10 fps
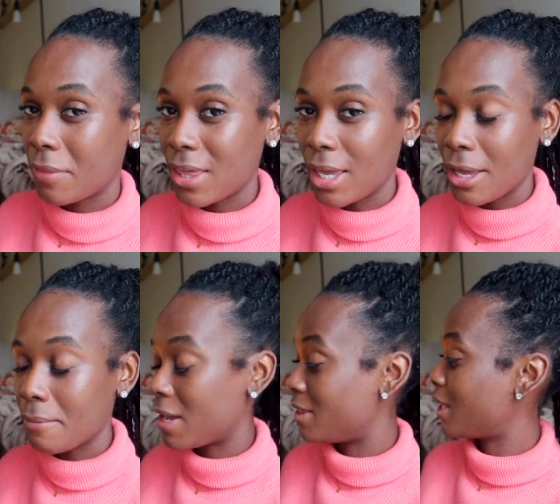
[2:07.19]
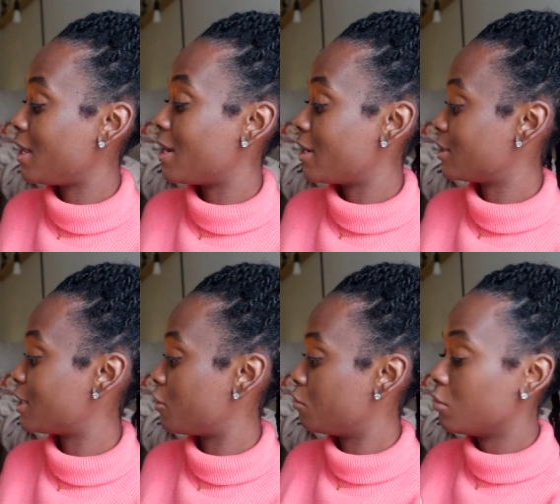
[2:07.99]
theme and they nailed
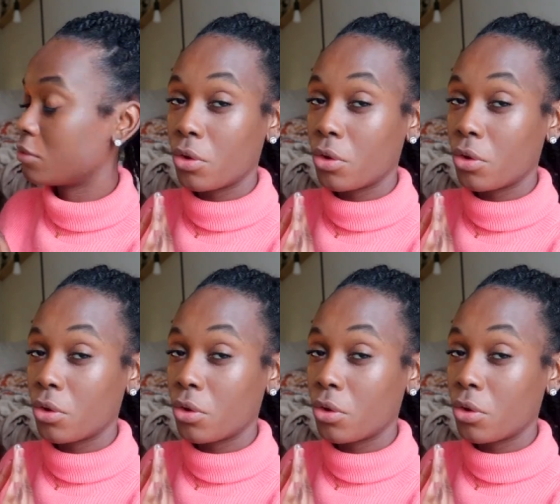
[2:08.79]
it